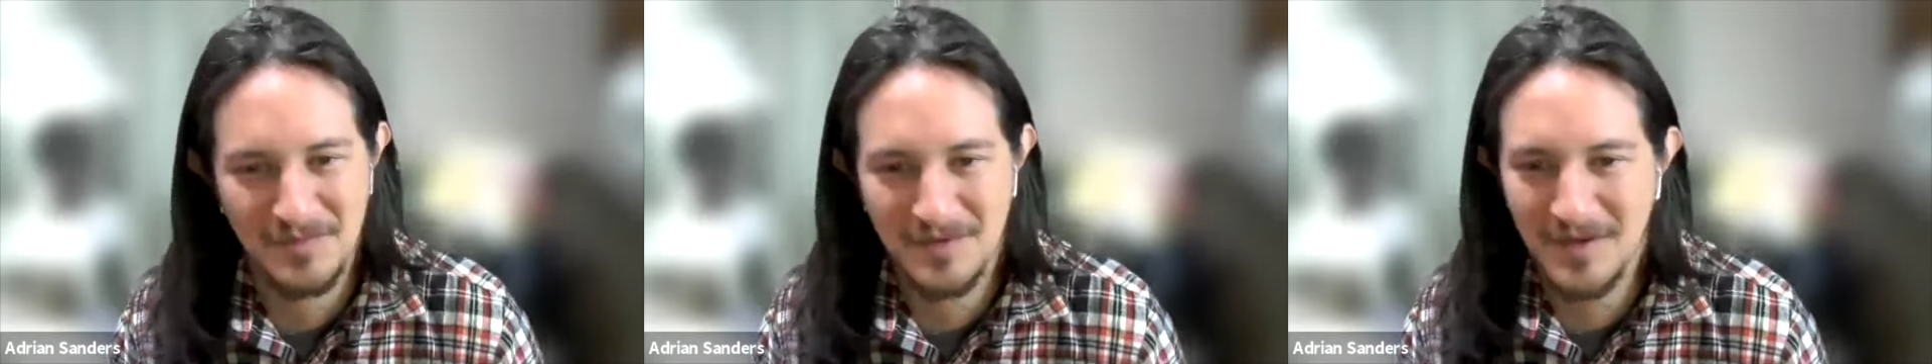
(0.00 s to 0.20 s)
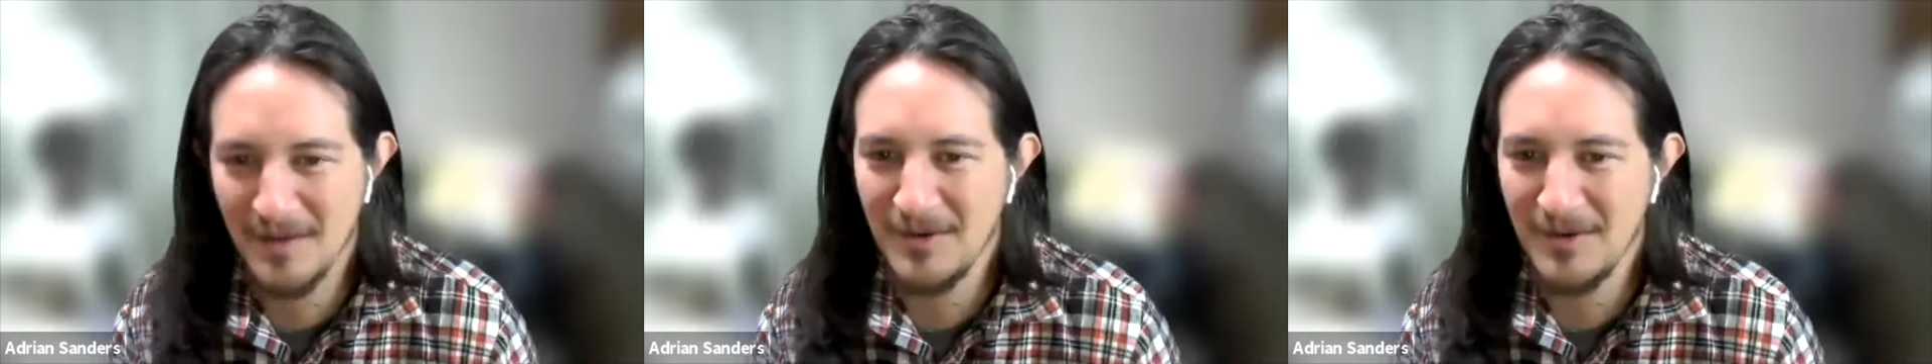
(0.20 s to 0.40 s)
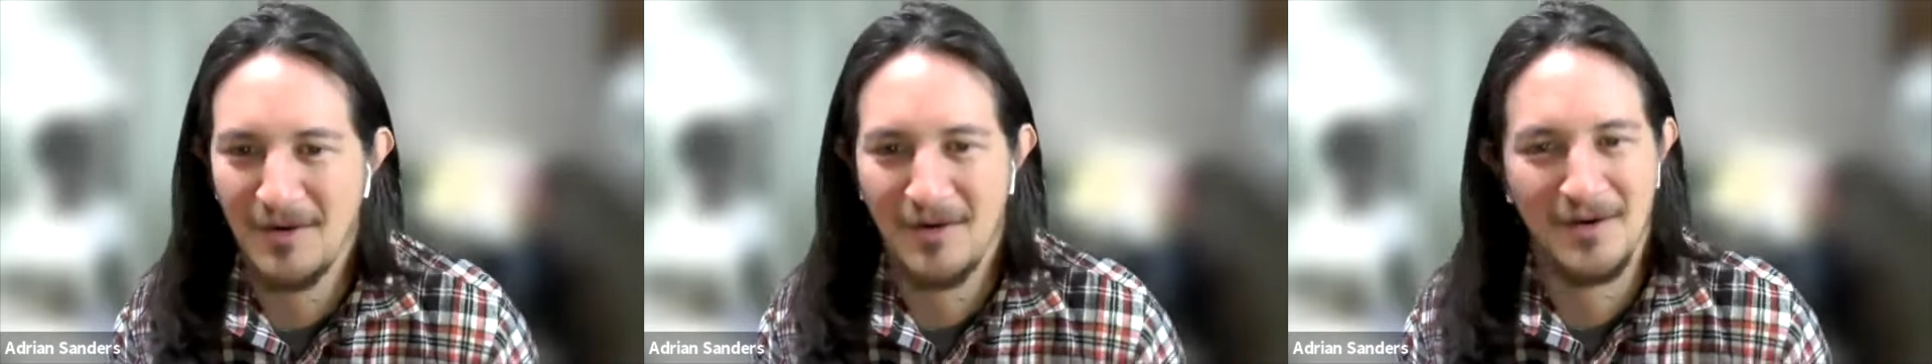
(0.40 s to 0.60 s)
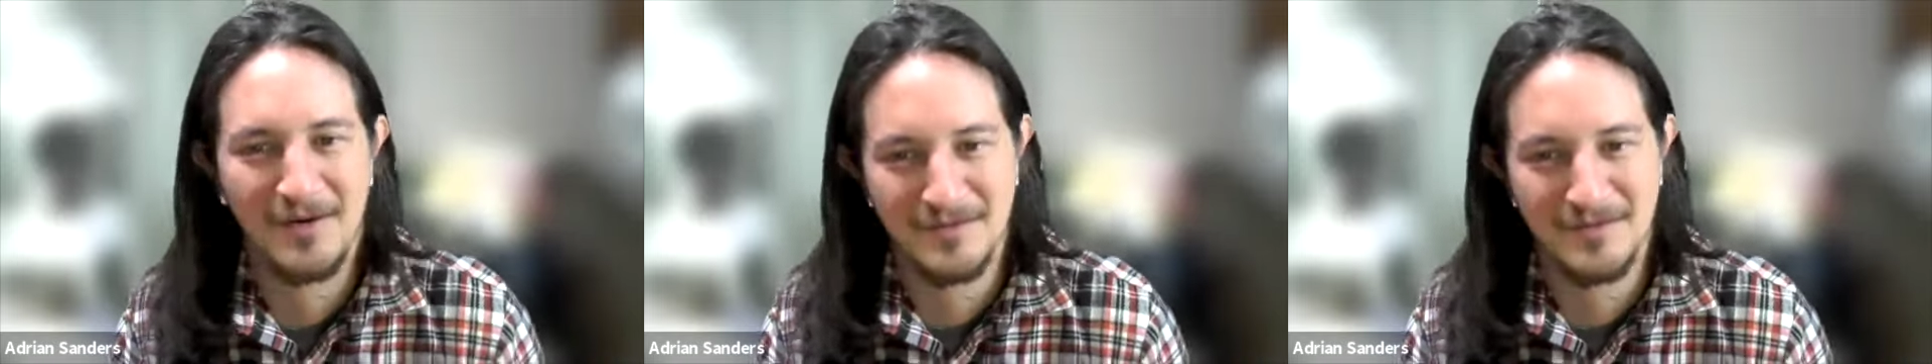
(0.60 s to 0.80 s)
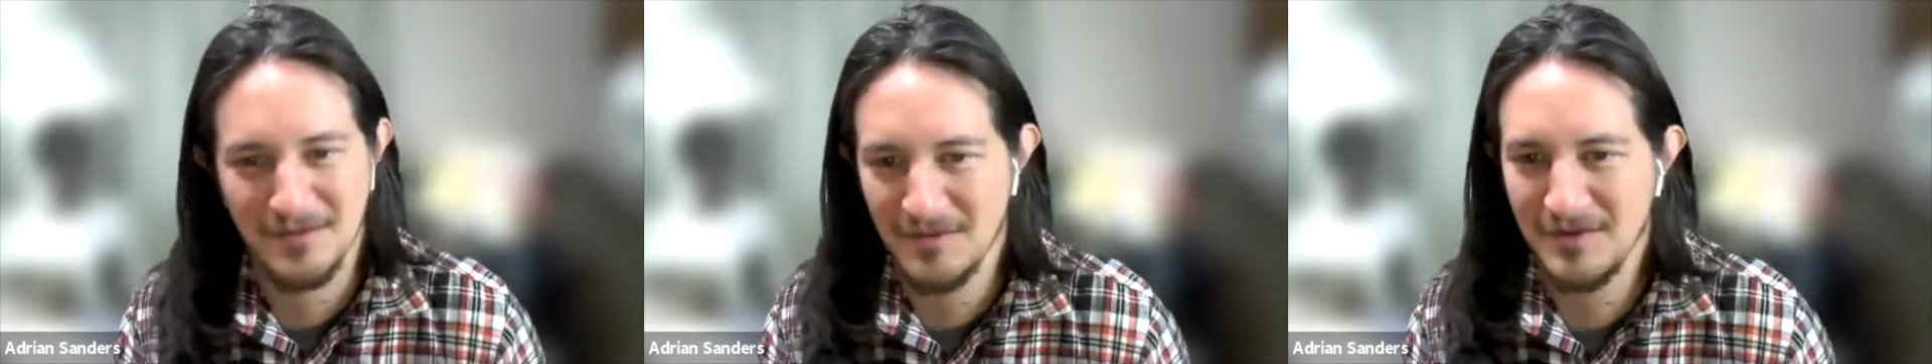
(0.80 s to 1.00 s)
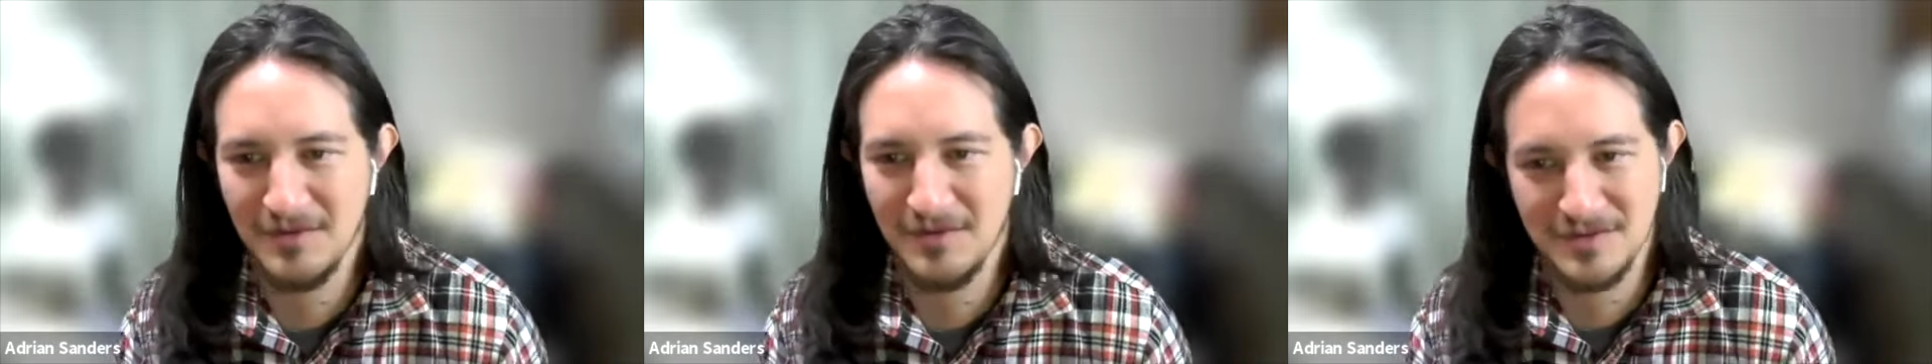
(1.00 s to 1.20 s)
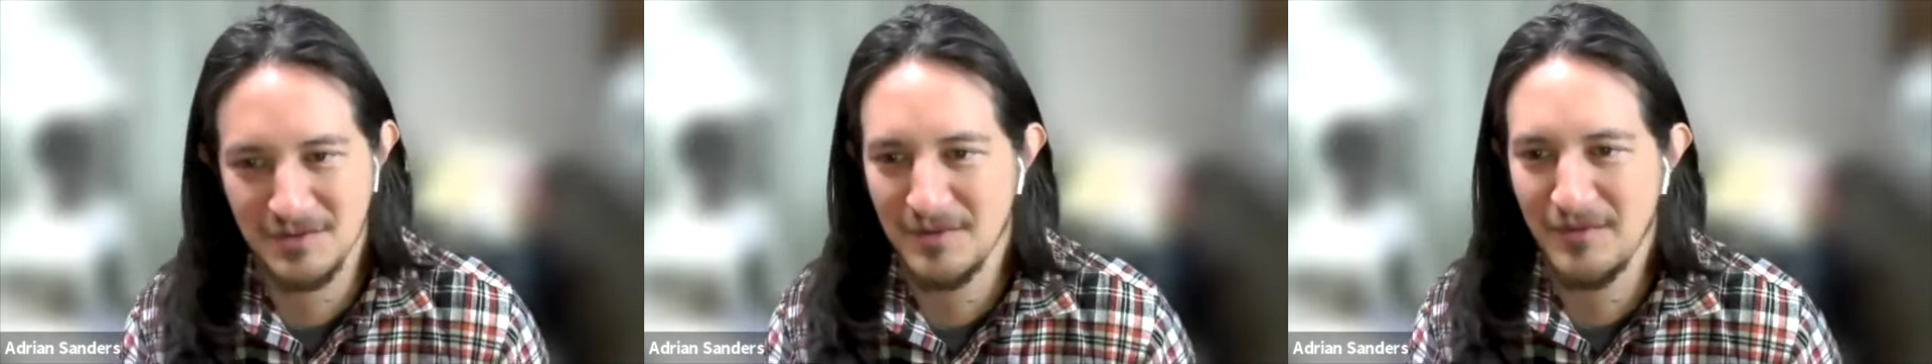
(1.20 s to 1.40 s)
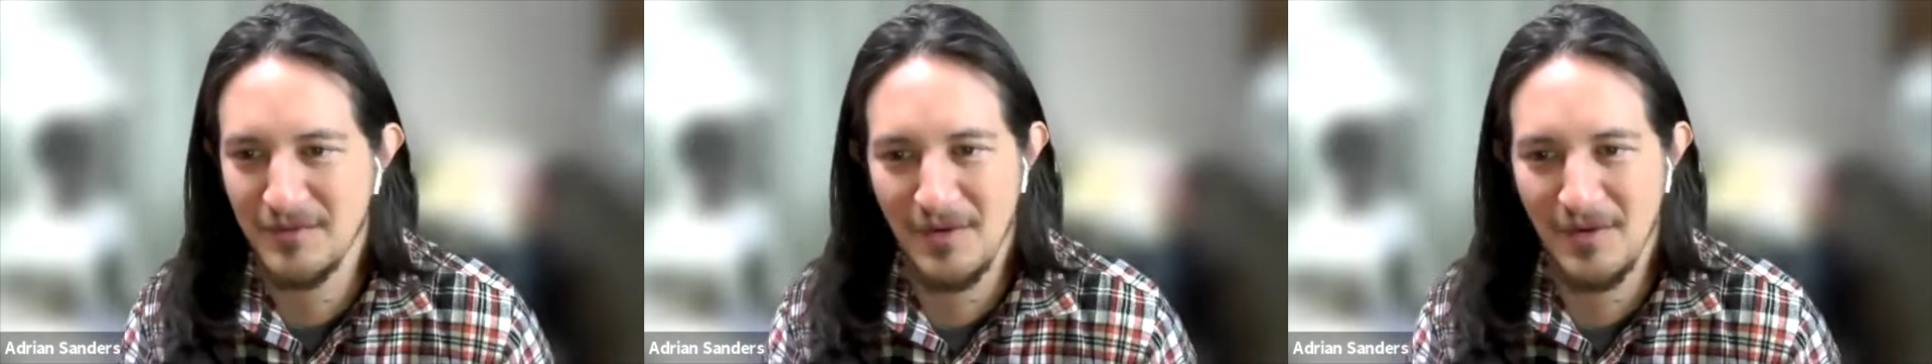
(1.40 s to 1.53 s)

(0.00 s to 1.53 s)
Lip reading: debit cards or, sort of